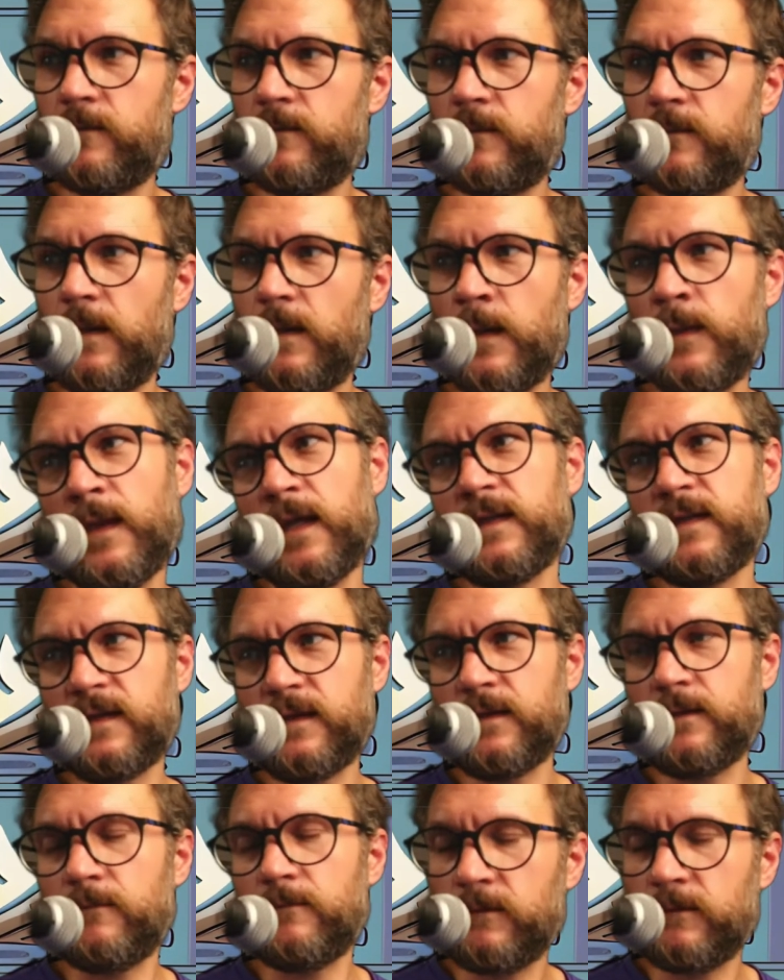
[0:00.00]
And
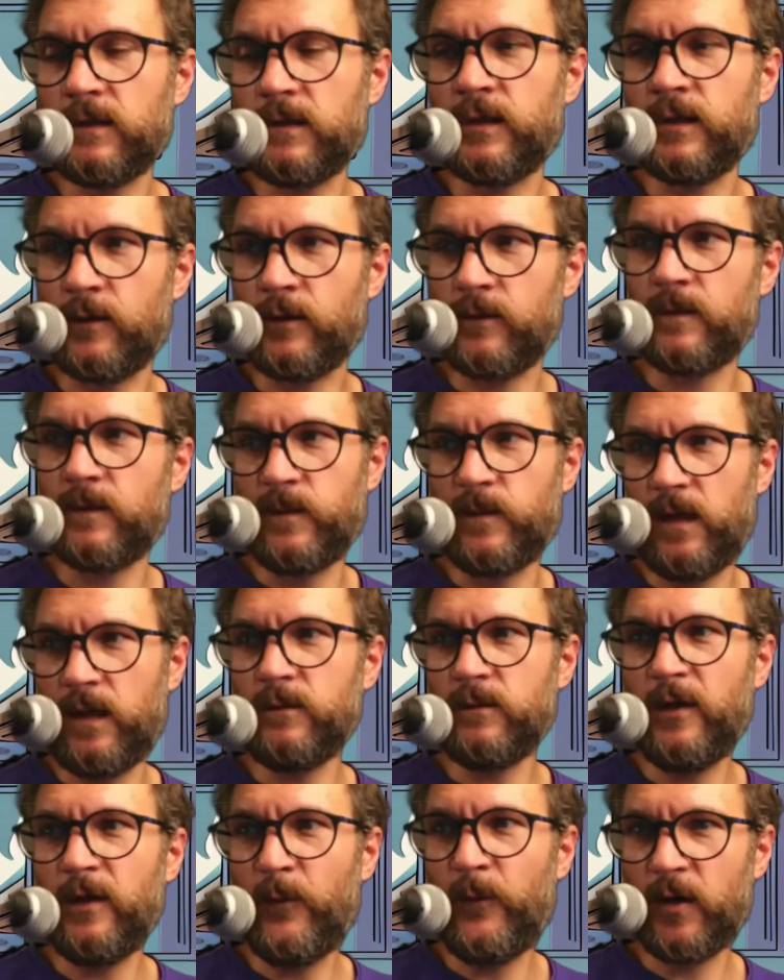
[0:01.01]
that's, you know,
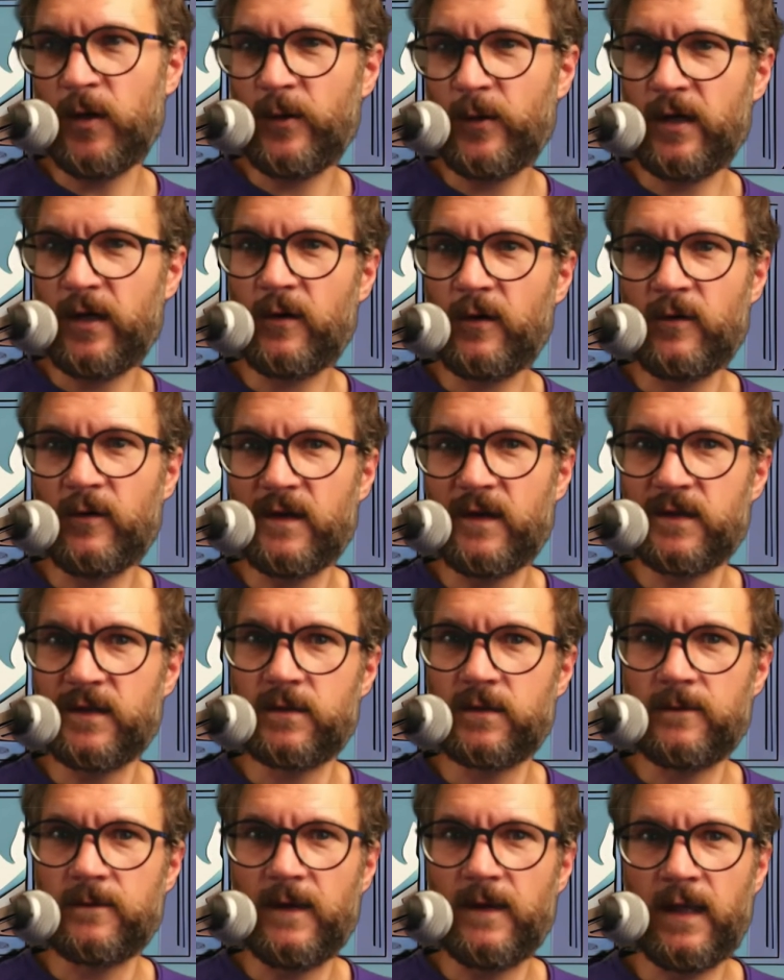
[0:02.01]
probably a better way to go than
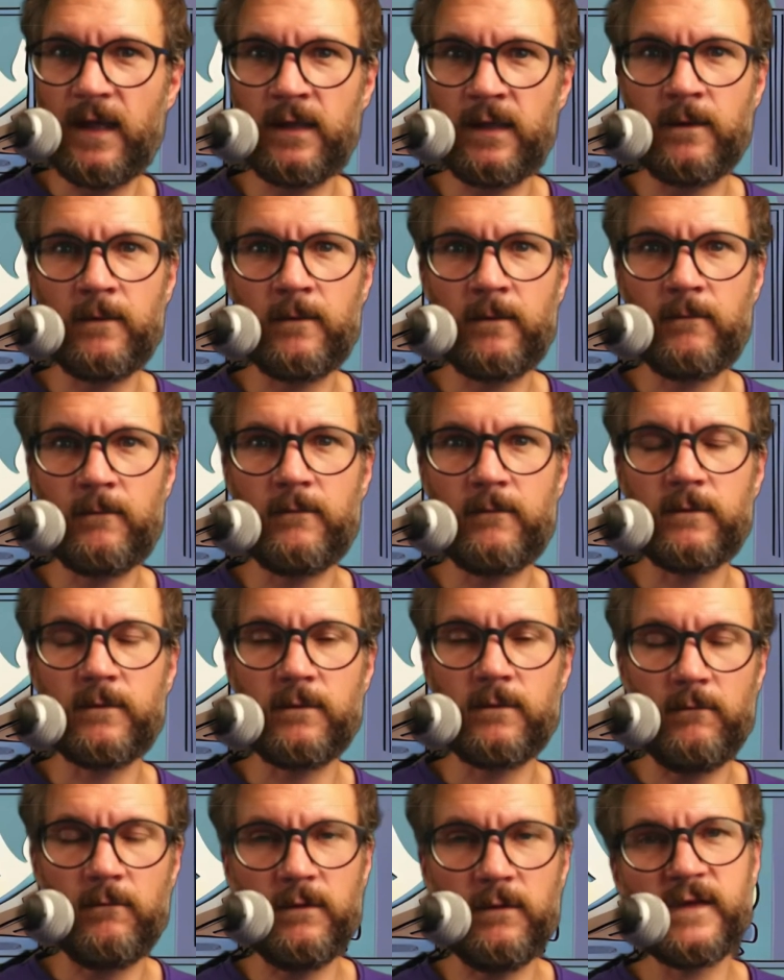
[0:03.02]
than
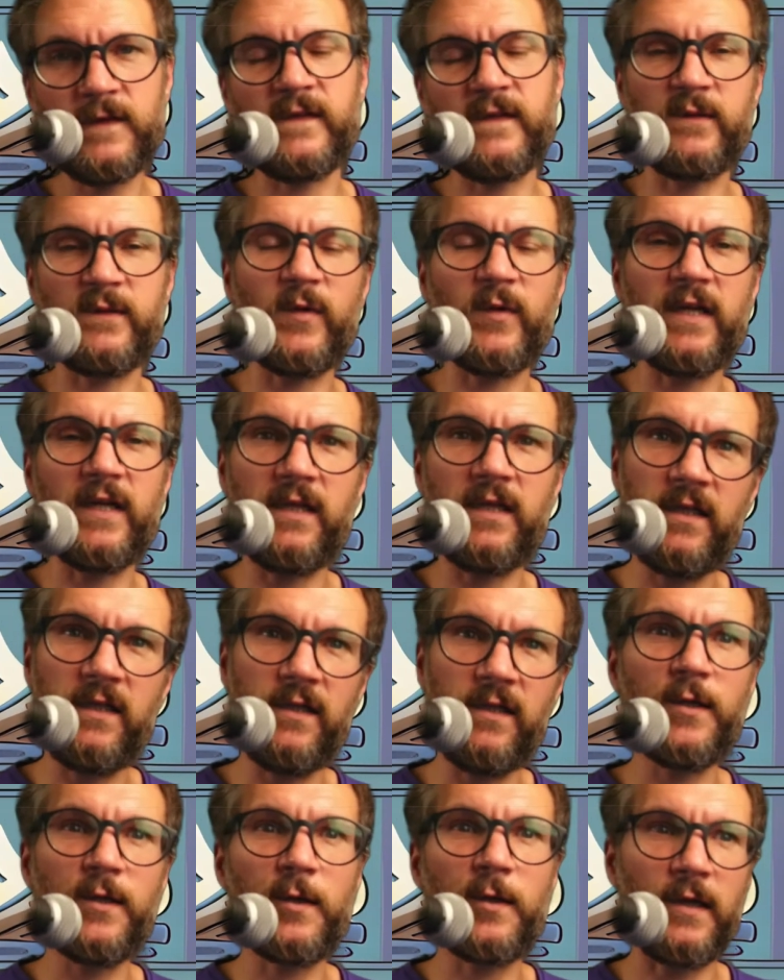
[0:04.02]
listening by
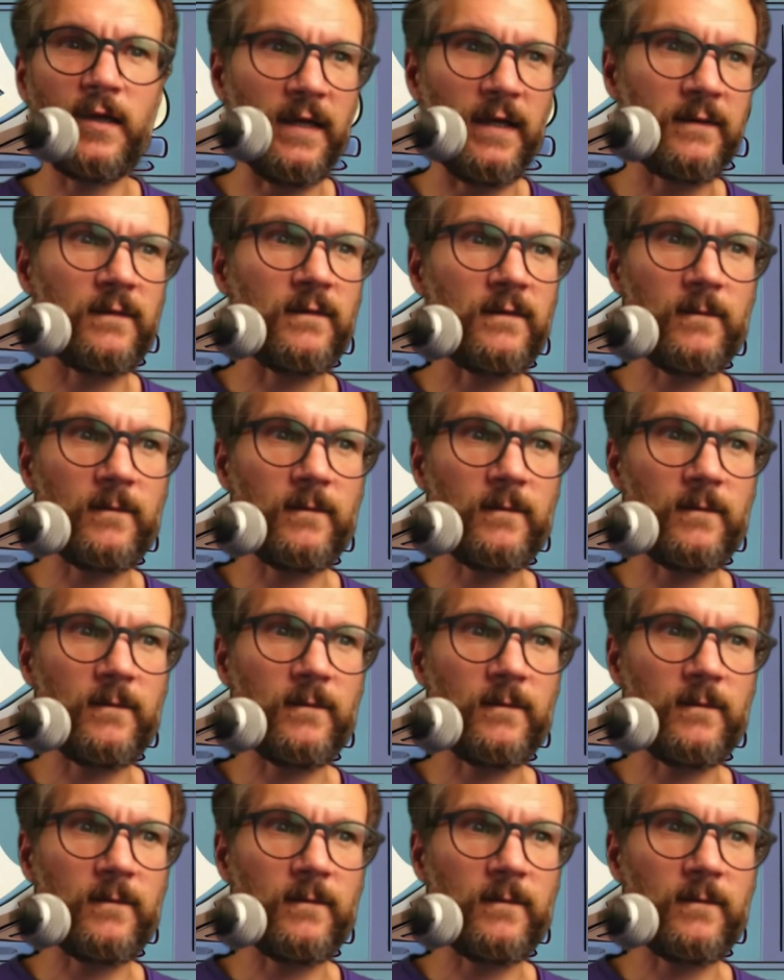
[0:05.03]
ear and